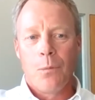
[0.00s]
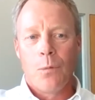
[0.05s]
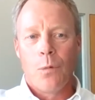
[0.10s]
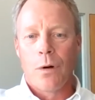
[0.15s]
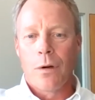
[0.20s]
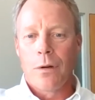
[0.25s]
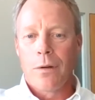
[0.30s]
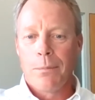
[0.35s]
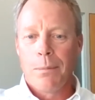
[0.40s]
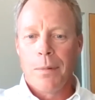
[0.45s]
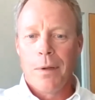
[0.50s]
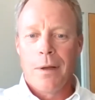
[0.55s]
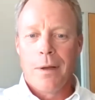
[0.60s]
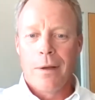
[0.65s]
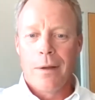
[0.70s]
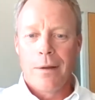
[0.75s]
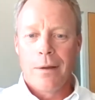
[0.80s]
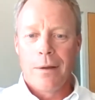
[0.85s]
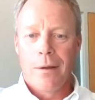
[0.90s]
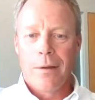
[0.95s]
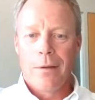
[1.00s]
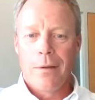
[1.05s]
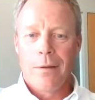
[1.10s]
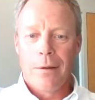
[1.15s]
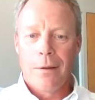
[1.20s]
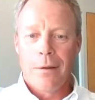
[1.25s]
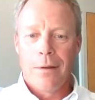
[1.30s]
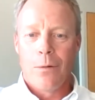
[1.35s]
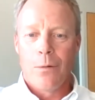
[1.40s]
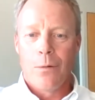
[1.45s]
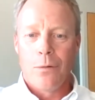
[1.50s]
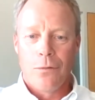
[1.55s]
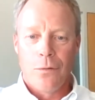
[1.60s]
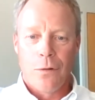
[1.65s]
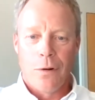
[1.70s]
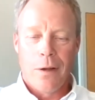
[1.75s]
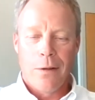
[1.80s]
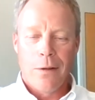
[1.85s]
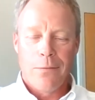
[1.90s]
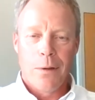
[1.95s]
worked behind the old
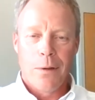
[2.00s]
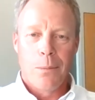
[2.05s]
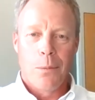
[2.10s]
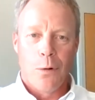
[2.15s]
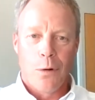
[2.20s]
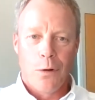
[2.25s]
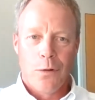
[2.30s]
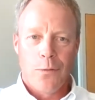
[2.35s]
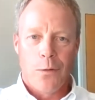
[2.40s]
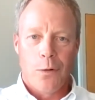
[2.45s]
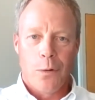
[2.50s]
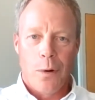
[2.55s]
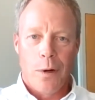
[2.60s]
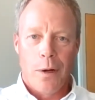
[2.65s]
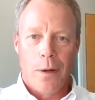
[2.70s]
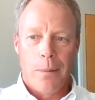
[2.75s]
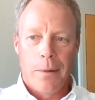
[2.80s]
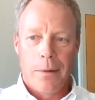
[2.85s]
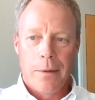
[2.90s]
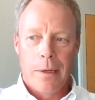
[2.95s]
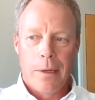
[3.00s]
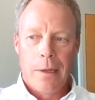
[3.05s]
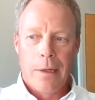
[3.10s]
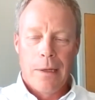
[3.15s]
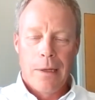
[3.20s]
drafting boards for a while, but